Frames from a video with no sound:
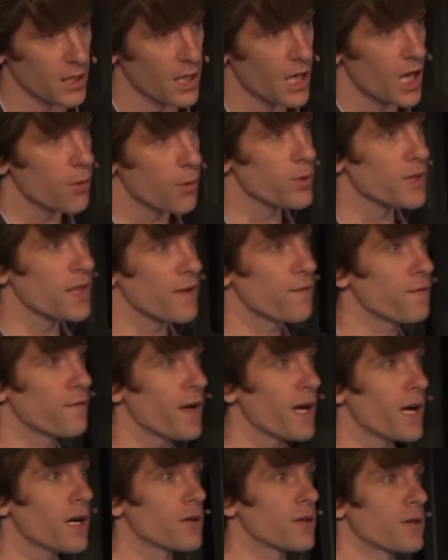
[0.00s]
And what they
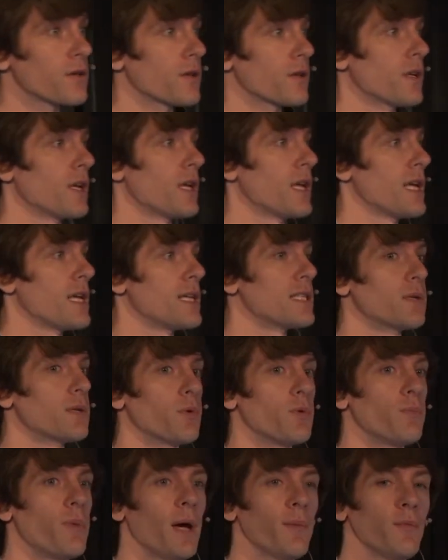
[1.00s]
found is that
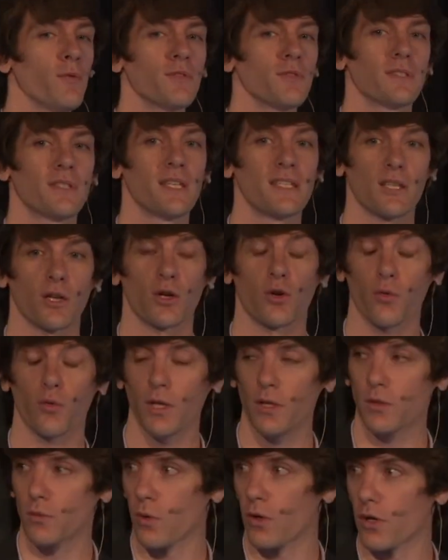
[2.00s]
when baboons disagree
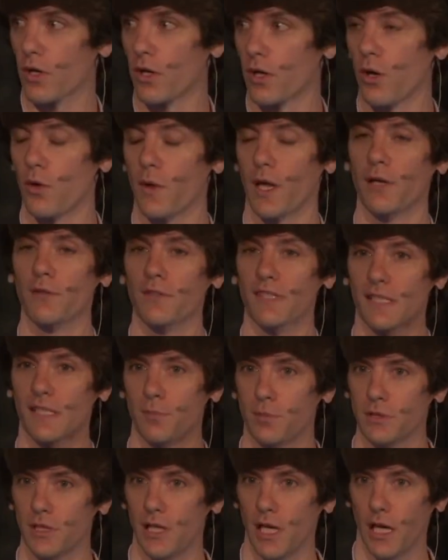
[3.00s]
on where to go, they don't
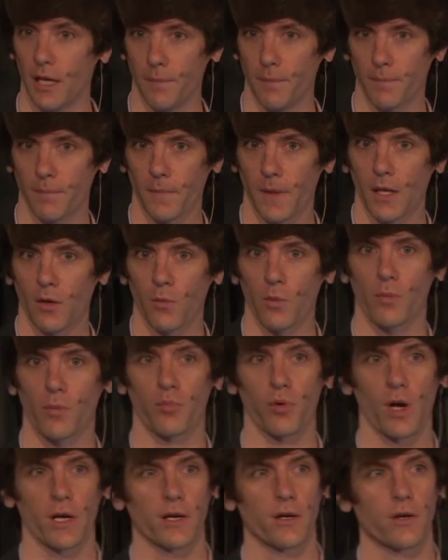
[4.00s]
split up. With
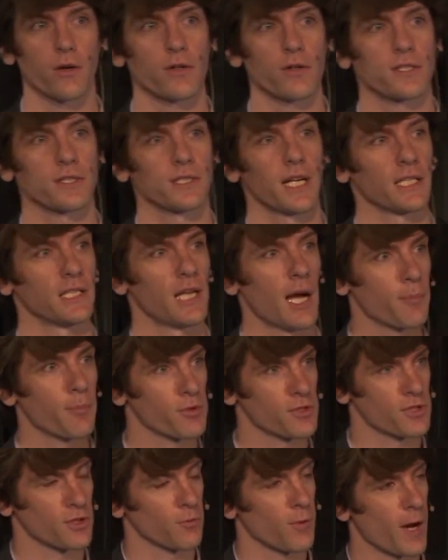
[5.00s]
predators like
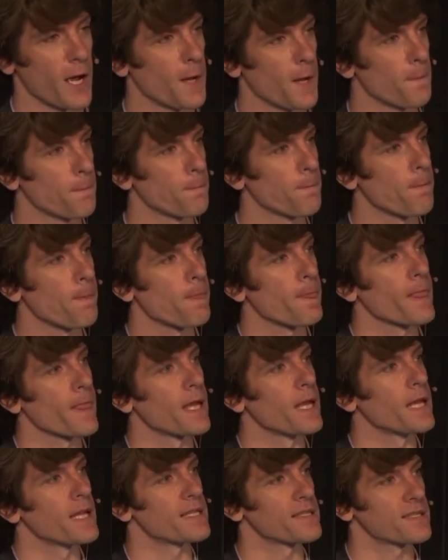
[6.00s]
leopards around,
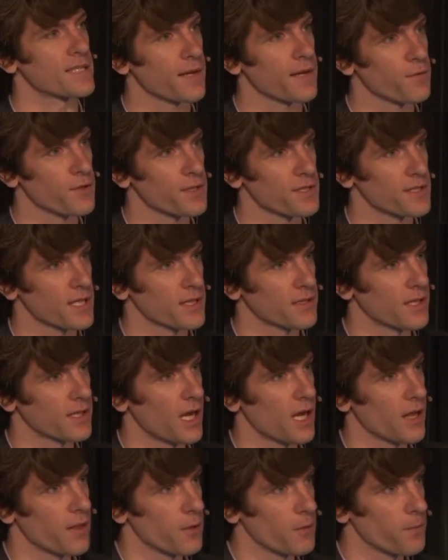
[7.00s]
it's safer to stick
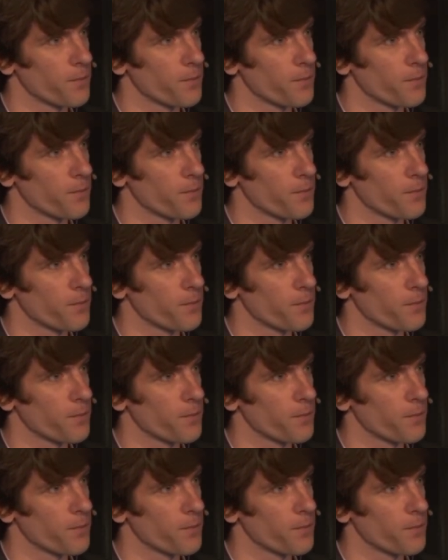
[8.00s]
together.